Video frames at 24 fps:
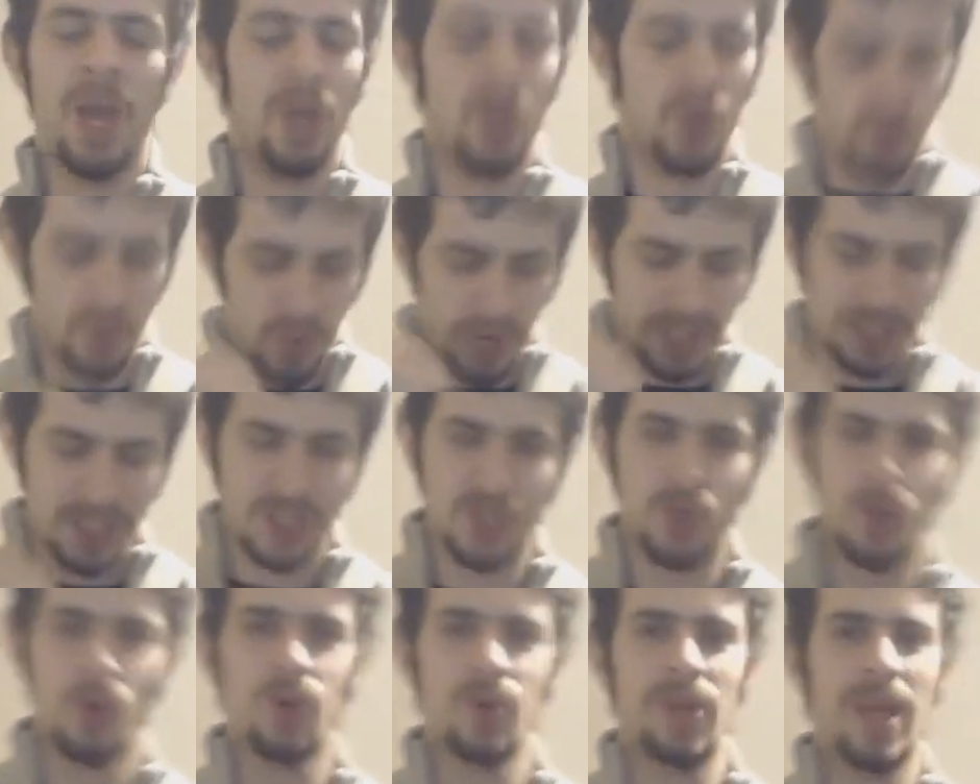You are
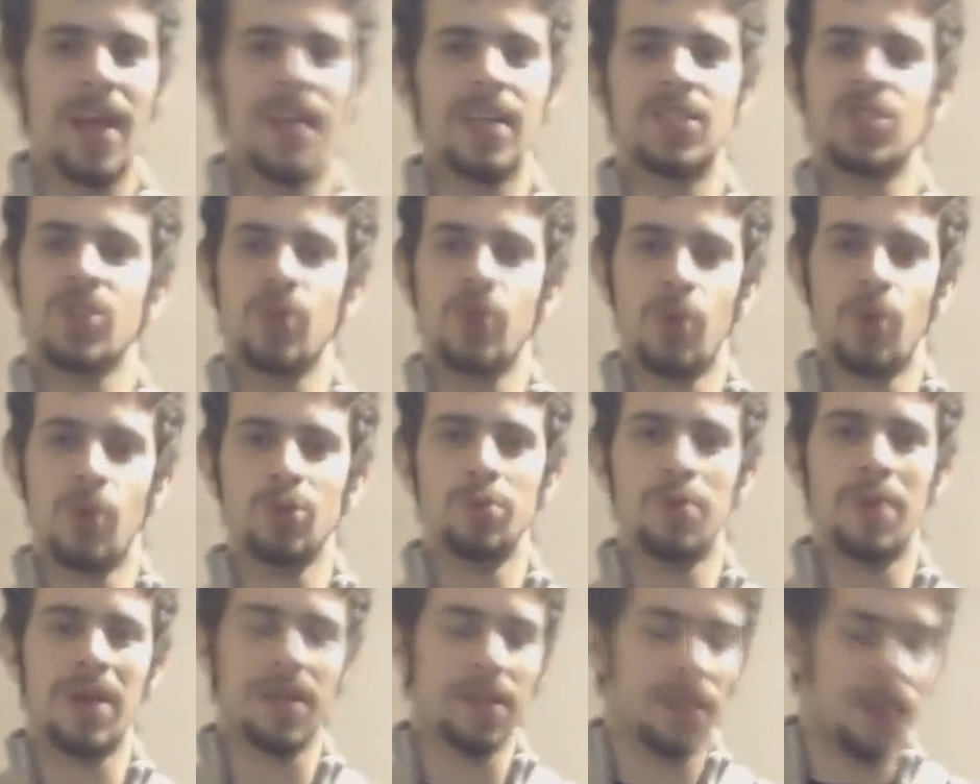screwed as
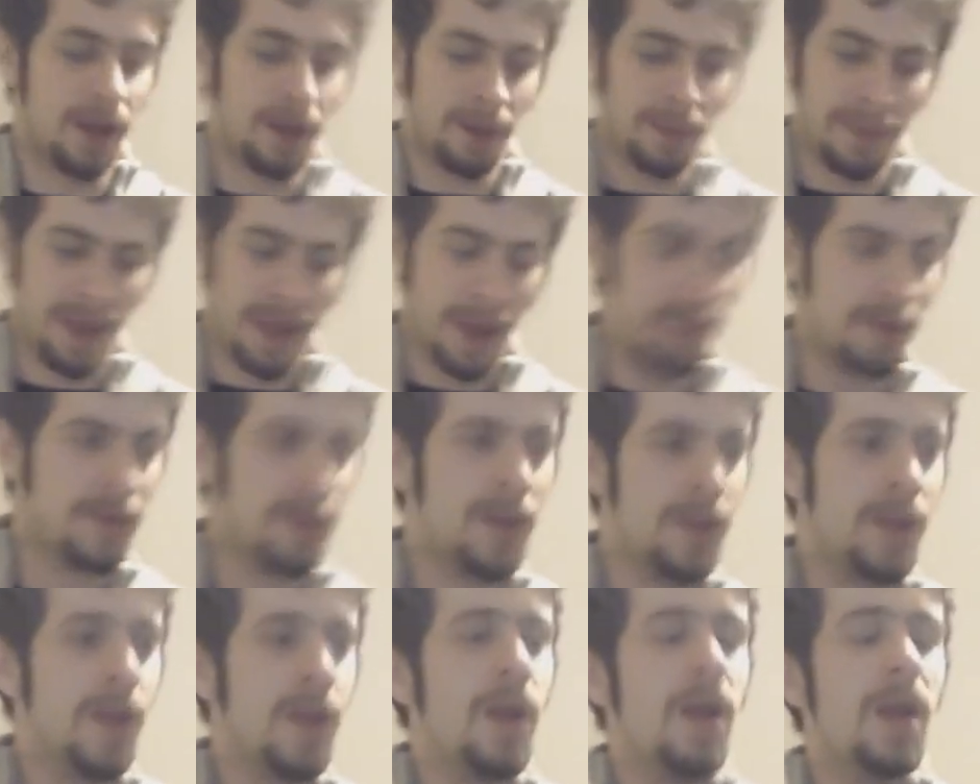Scrooge McDuck, man.
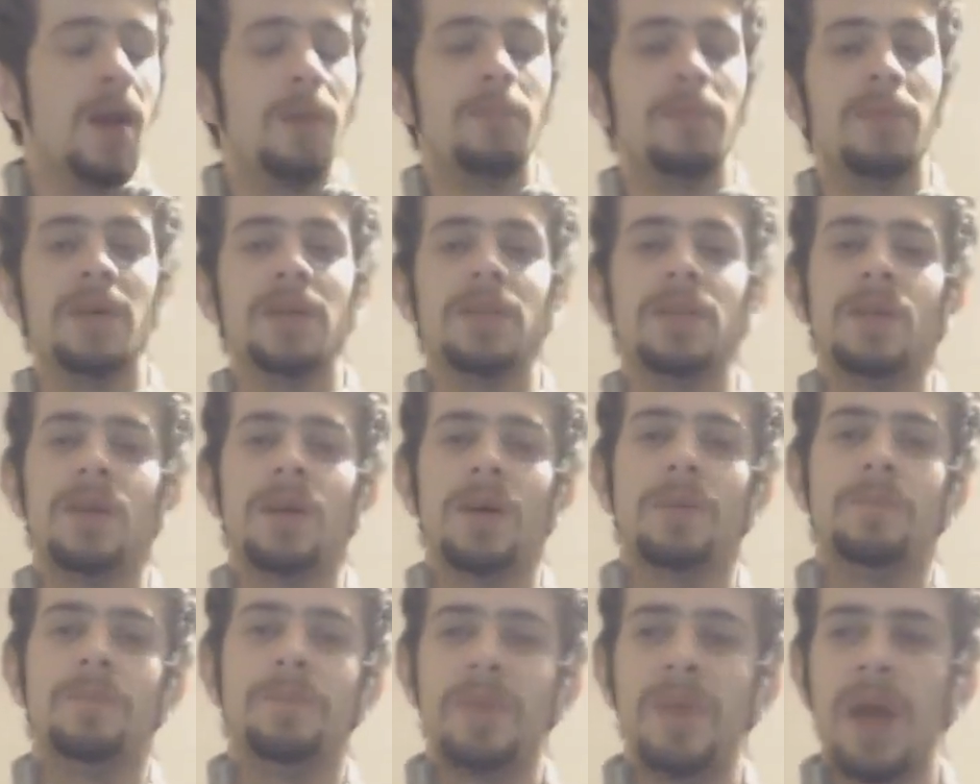But
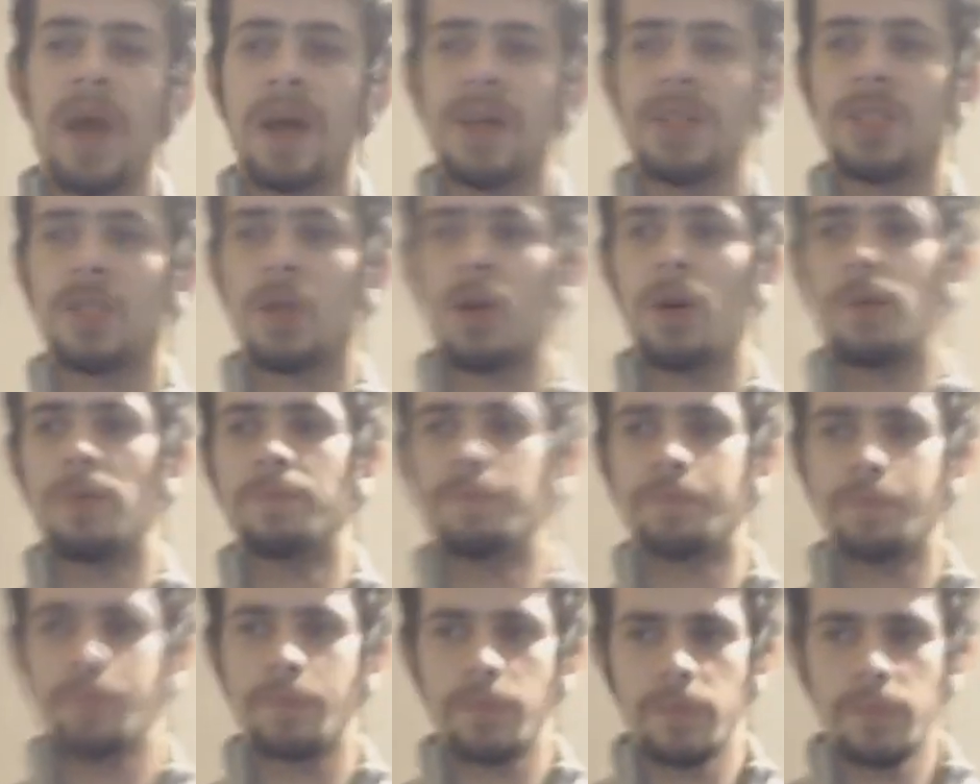yeah,
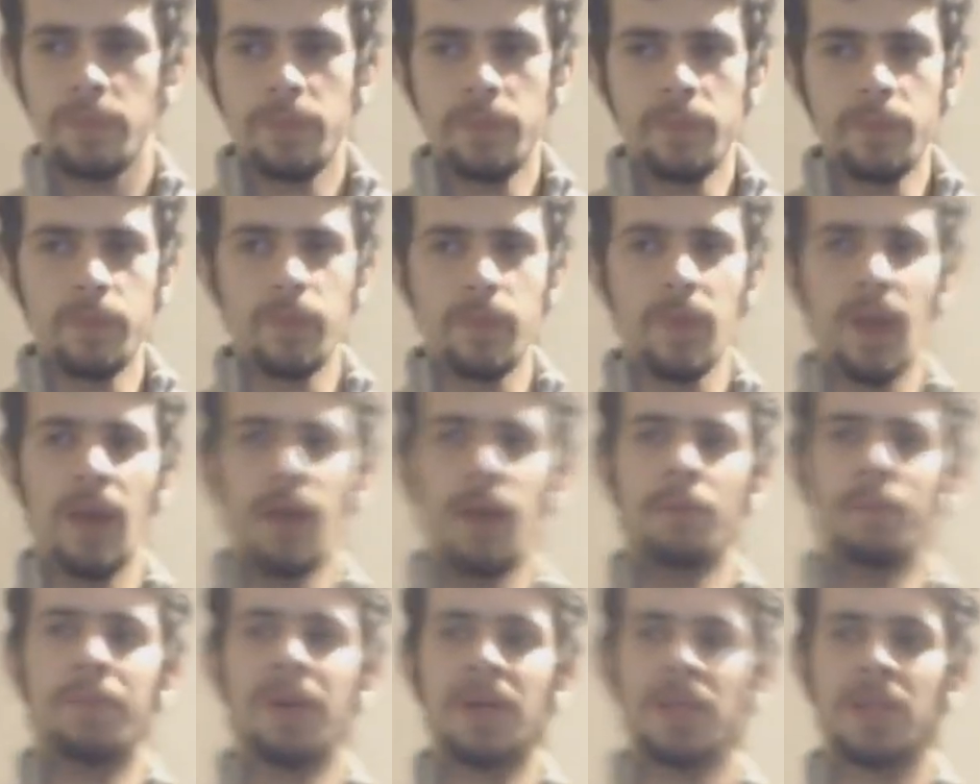so
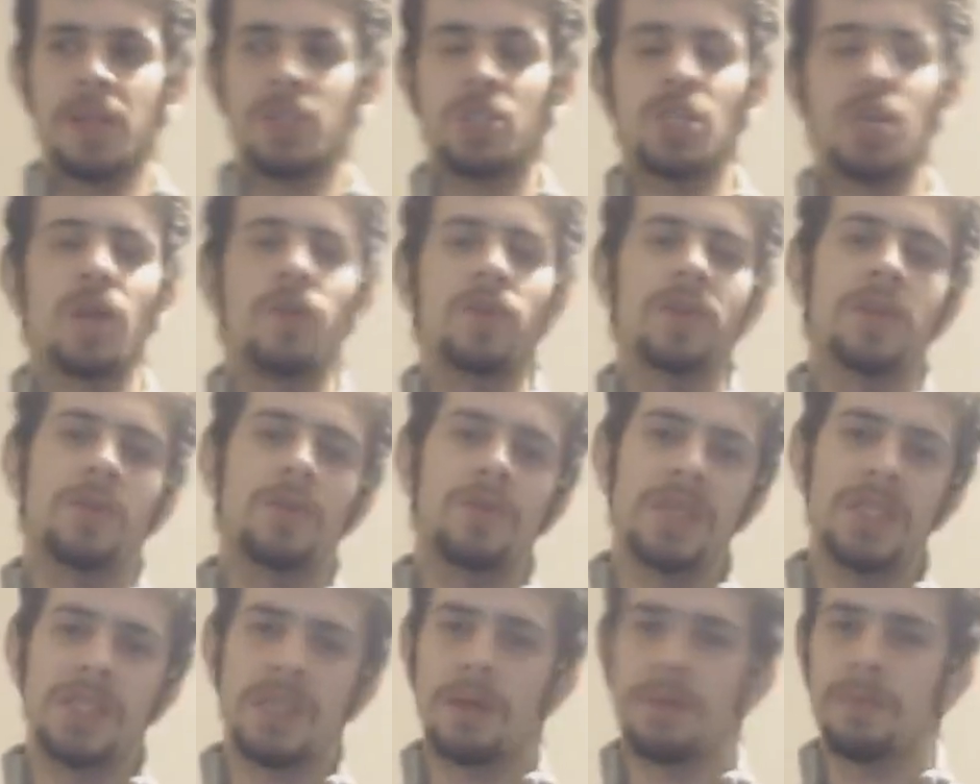generally
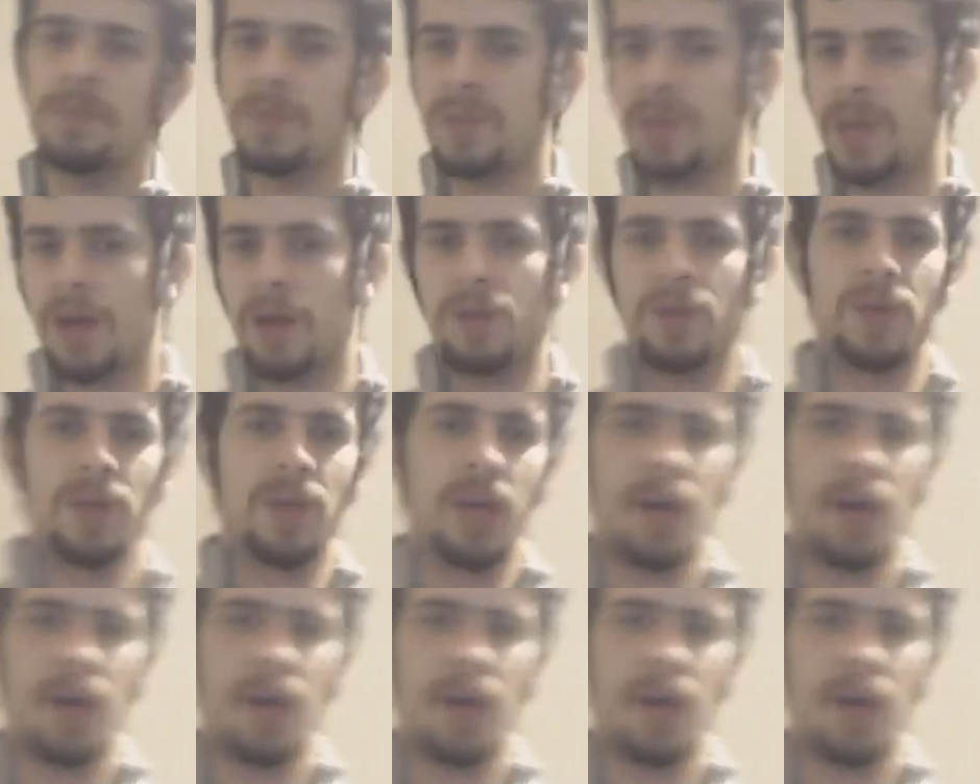the reason I'm telling you